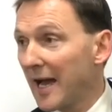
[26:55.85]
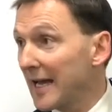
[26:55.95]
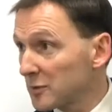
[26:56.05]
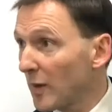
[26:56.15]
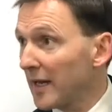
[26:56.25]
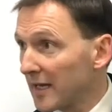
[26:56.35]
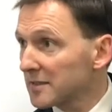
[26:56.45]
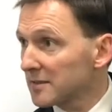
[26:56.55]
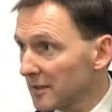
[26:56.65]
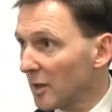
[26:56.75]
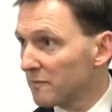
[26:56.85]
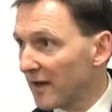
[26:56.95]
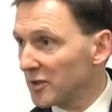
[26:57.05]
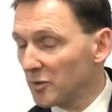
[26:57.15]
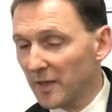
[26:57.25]
as well as, you know,
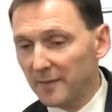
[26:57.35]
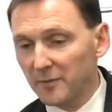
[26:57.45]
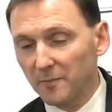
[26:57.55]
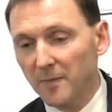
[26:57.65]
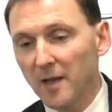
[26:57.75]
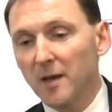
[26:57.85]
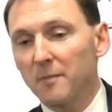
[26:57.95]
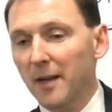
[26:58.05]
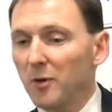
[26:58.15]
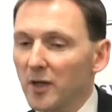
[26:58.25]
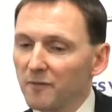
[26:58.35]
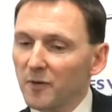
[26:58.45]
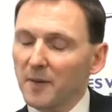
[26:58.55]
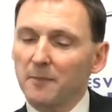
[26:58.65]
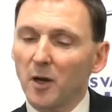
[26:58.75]
brand new people. But I'm looking for
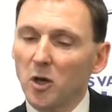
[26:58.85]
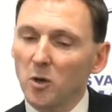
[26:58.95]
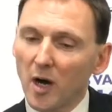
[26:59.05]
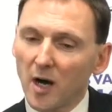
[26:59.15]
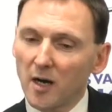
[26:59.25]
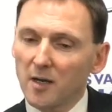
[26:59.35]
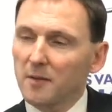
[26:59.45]
people who are